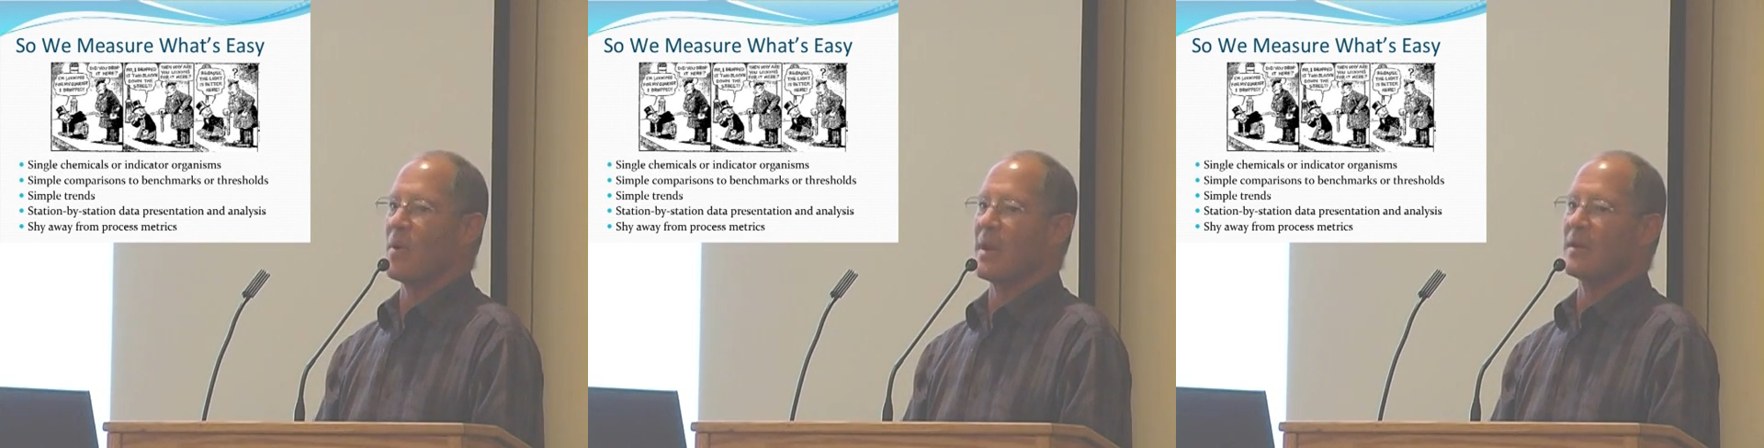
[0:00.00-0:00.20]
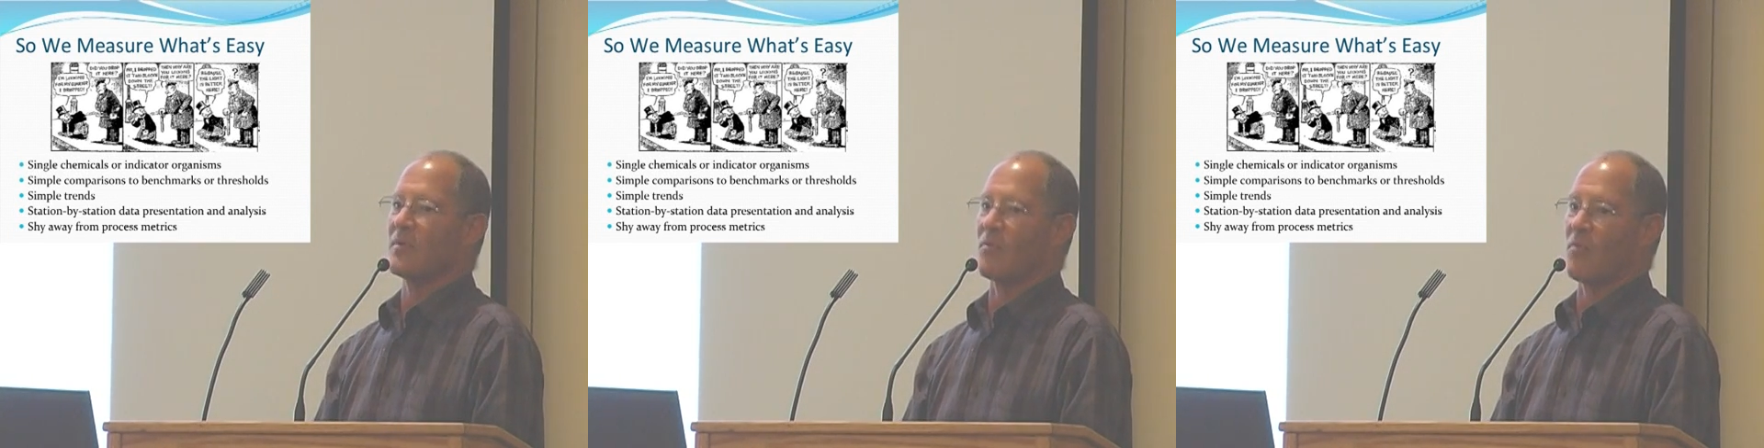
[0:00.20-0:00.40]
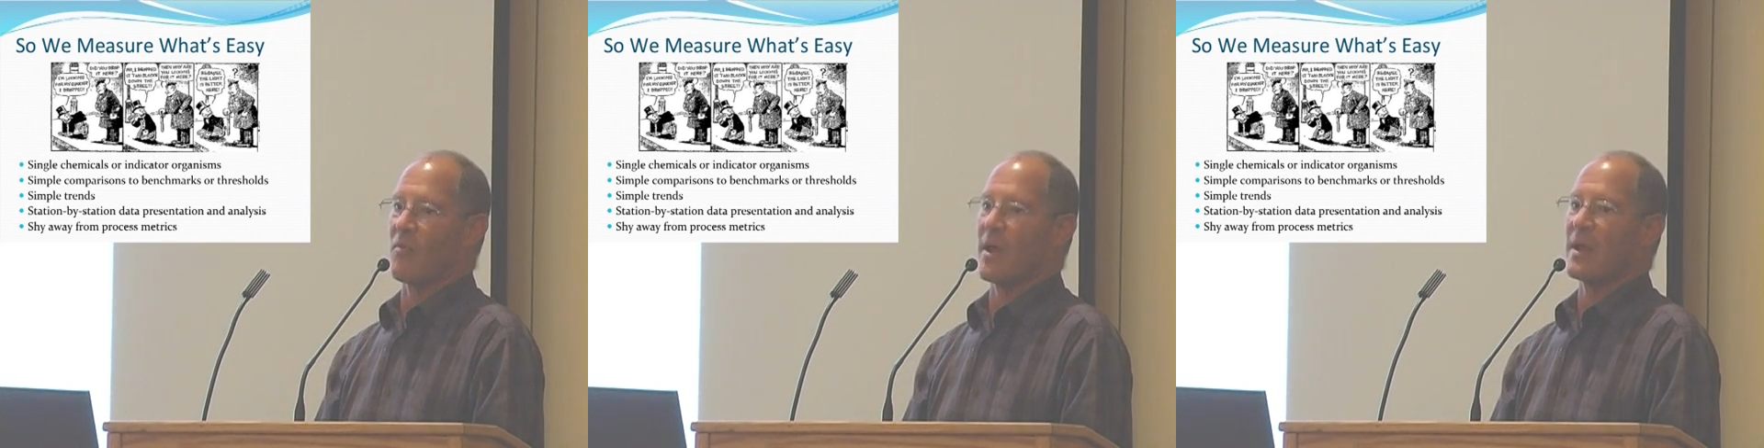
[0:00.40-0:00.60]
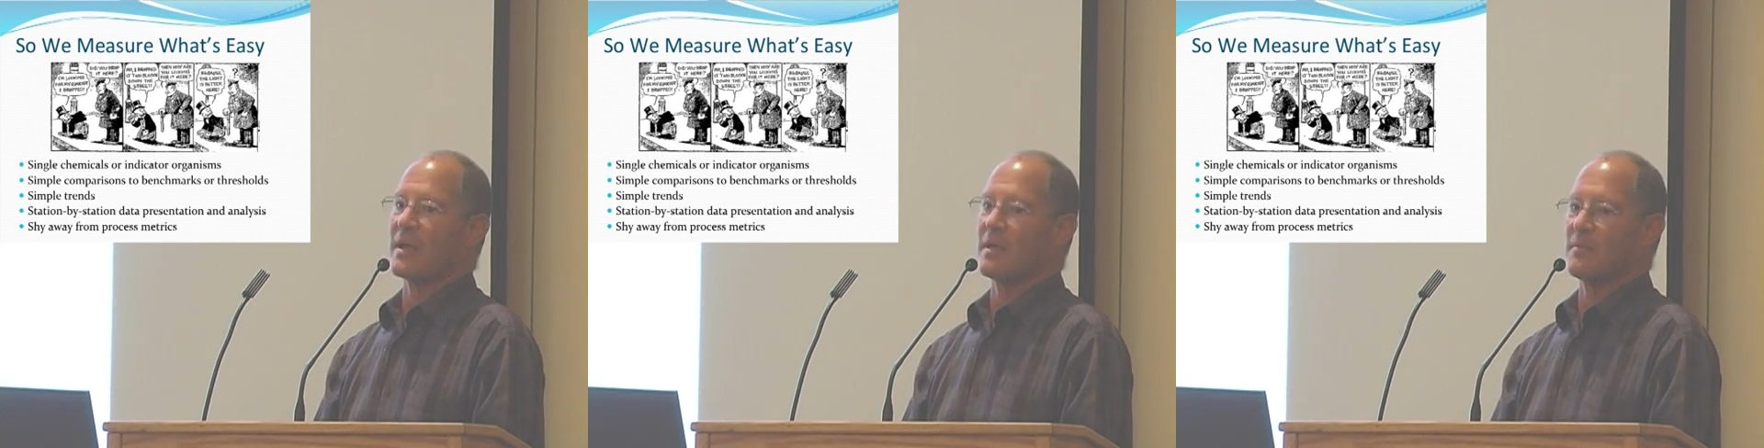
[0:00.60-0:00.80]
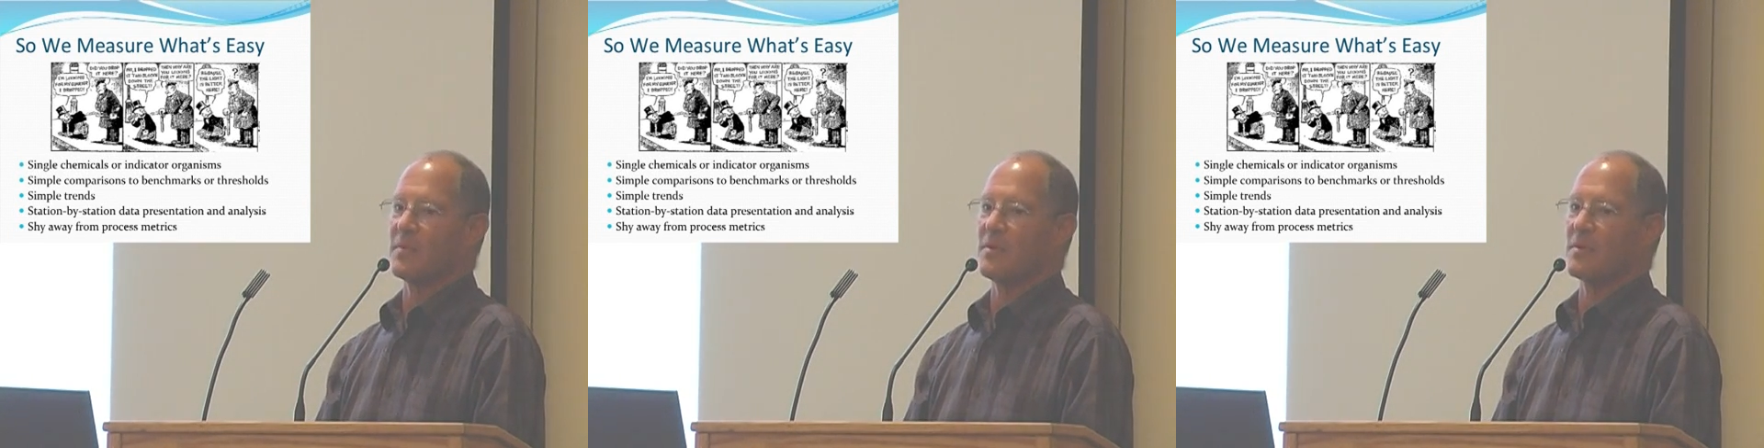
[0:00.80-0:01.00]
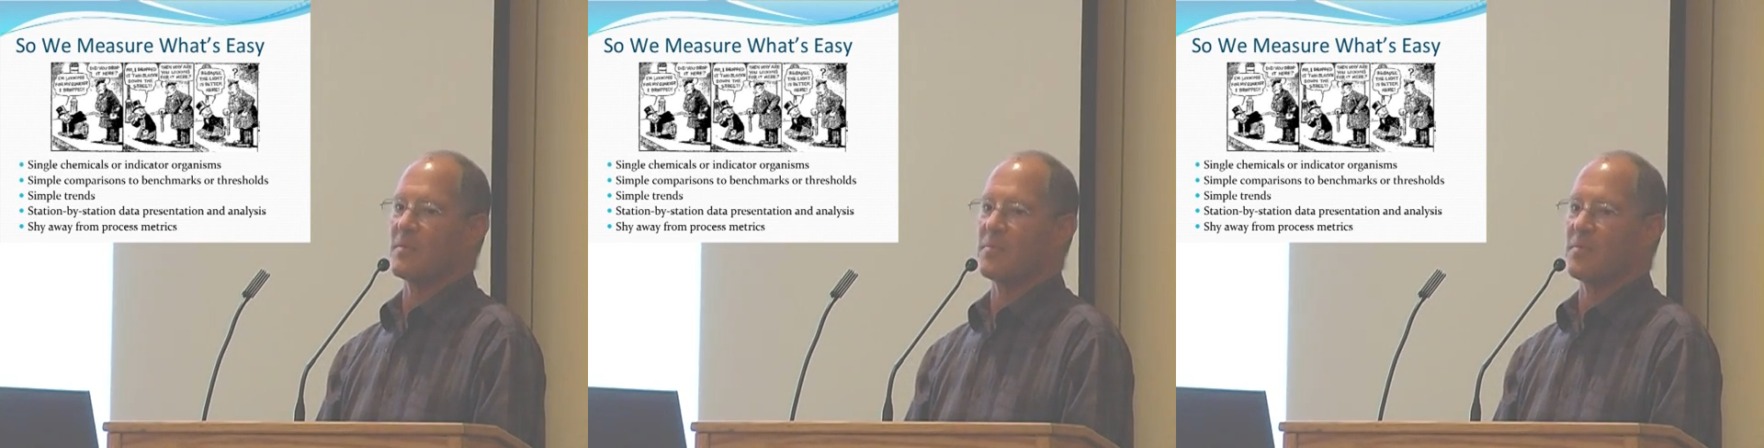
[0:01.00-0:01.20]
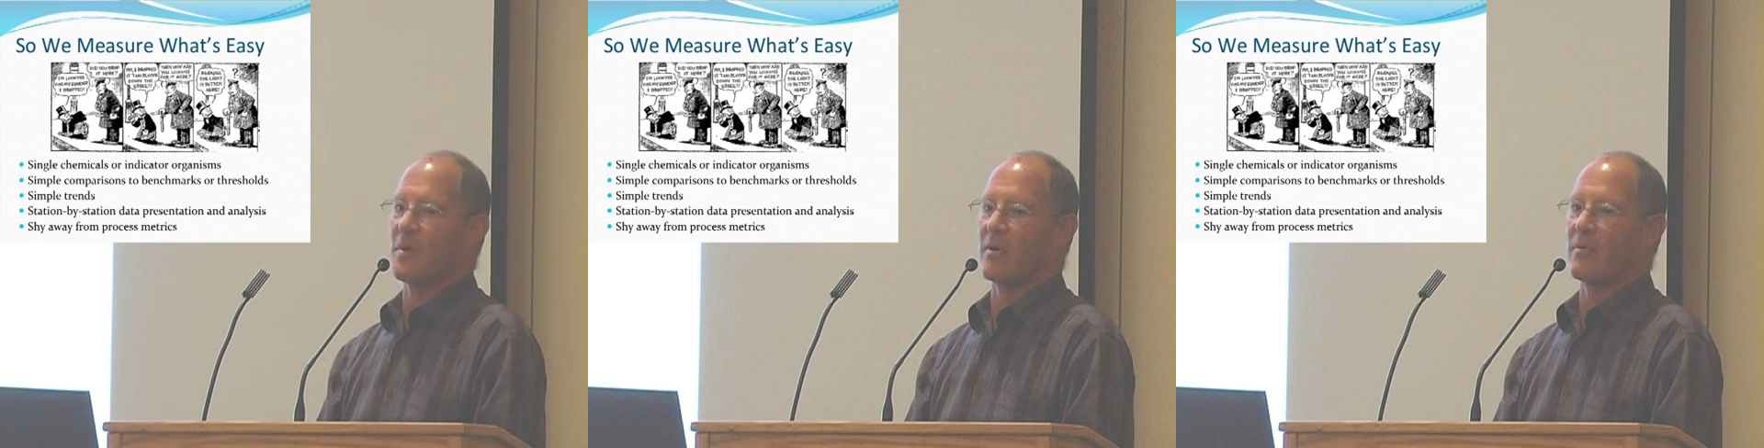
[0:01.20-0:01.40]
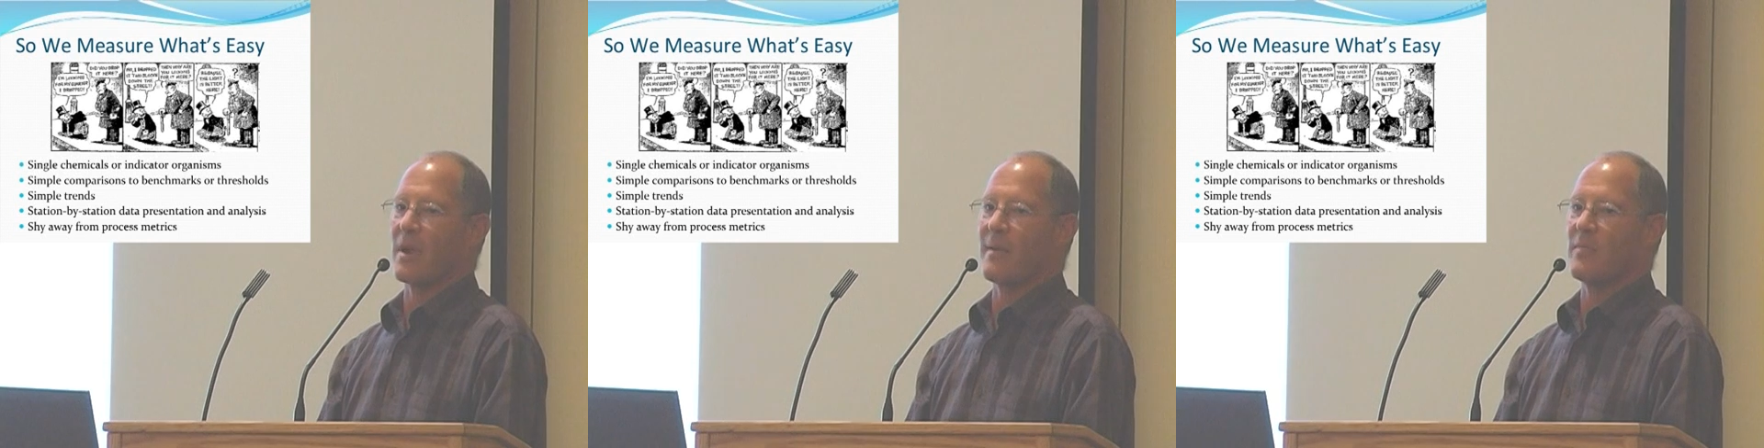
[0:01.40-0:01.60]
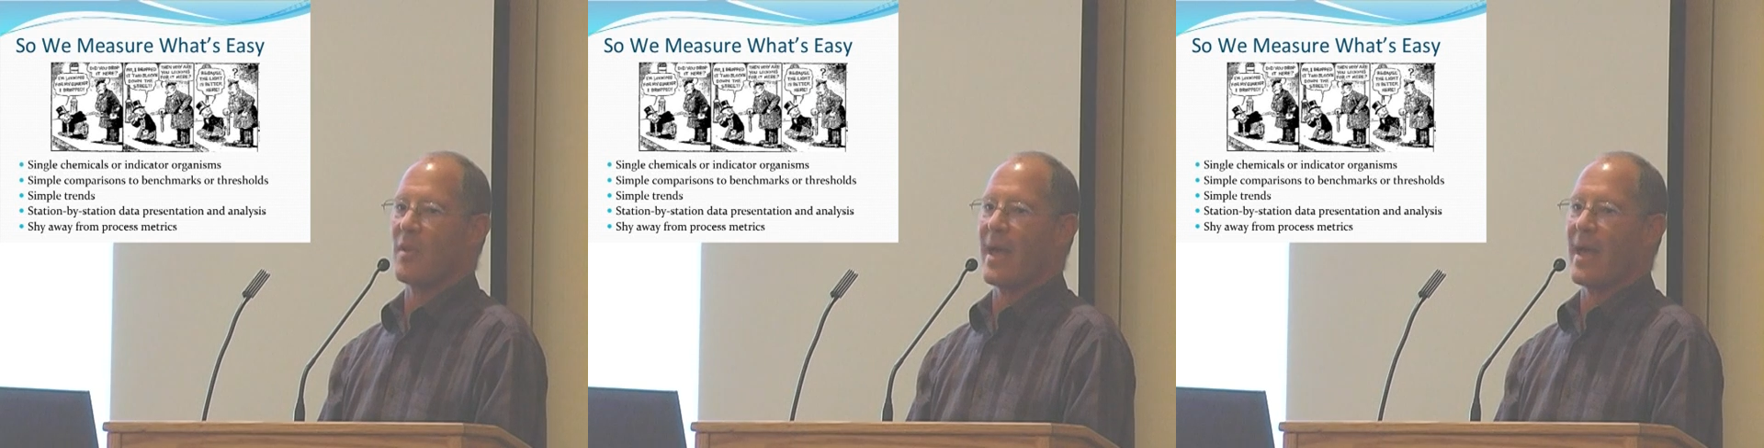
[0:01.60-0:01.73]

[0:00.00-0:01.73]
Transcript: wanted to run a computer program,